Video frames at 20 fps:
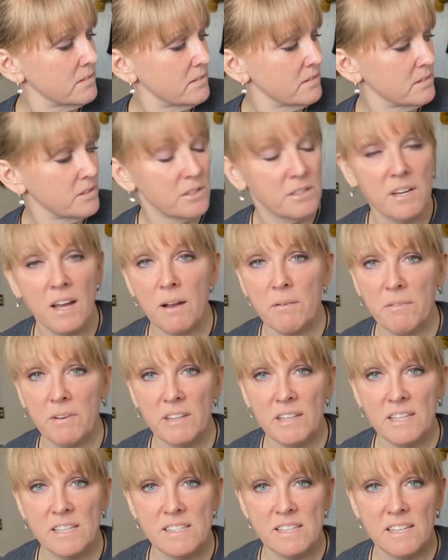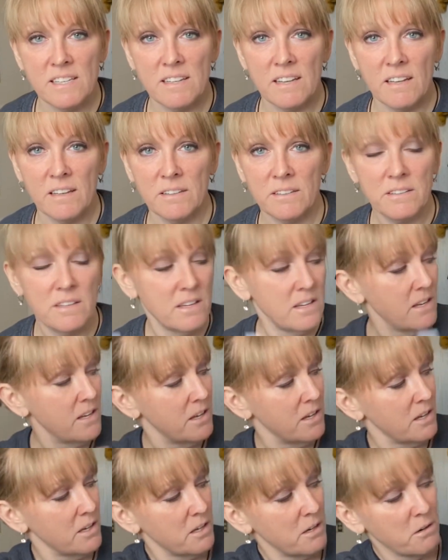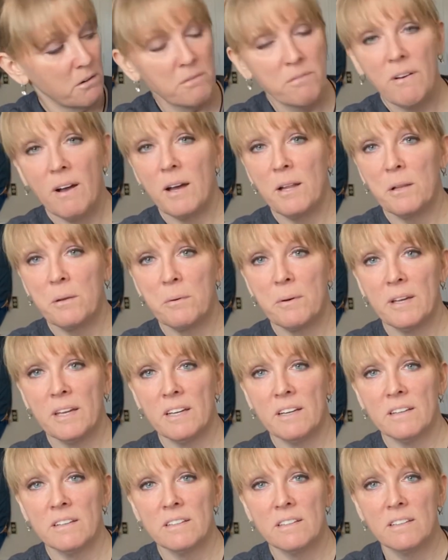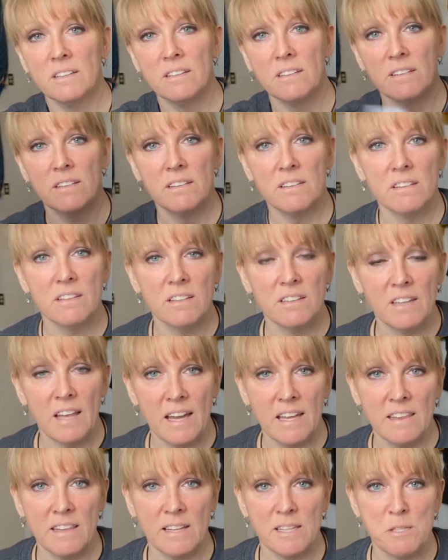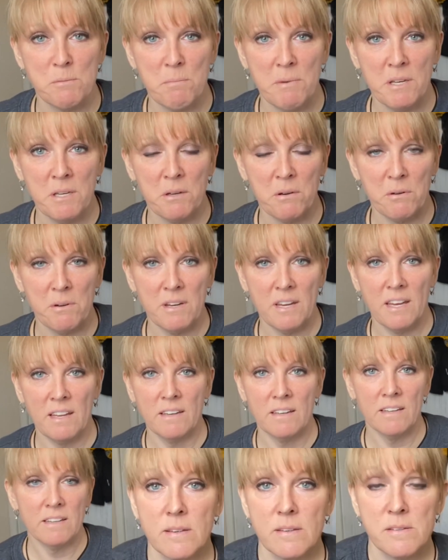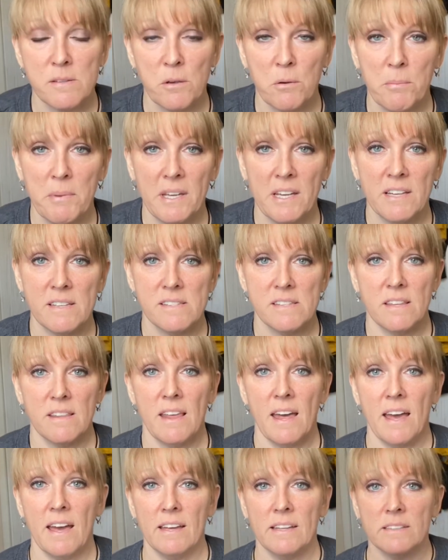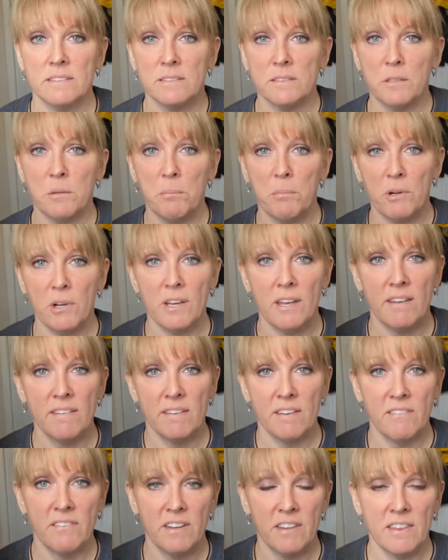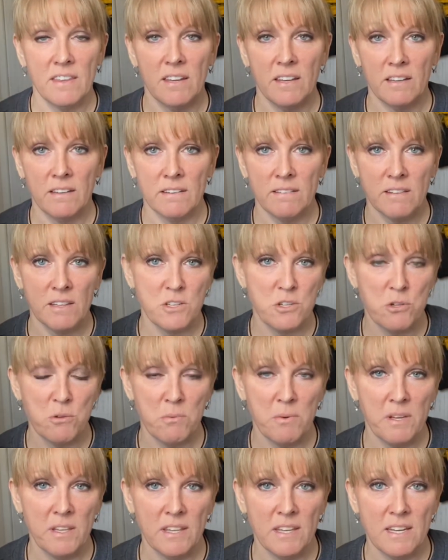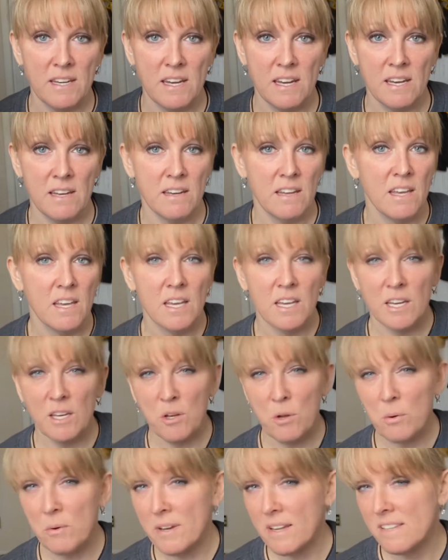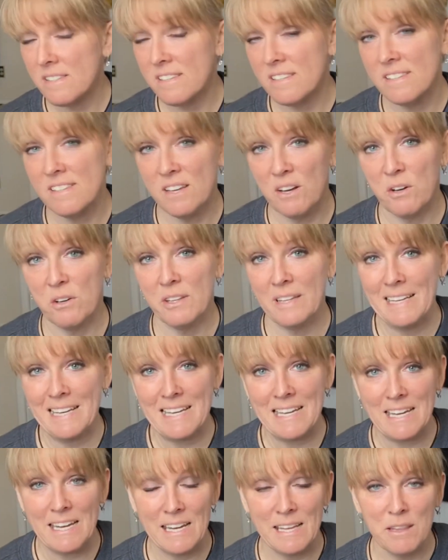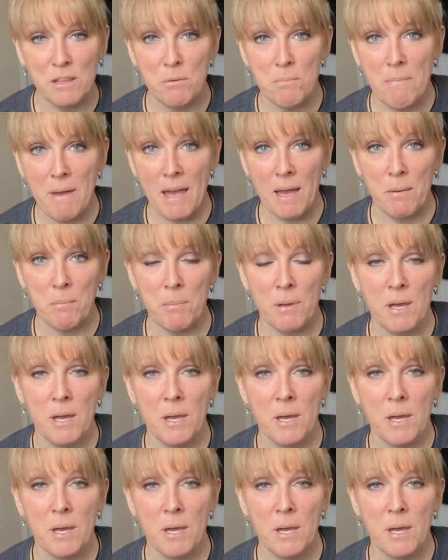really detailed. You're following the line that's been created. So because of that, the book has everything that you really need. You don't necessarily need the map,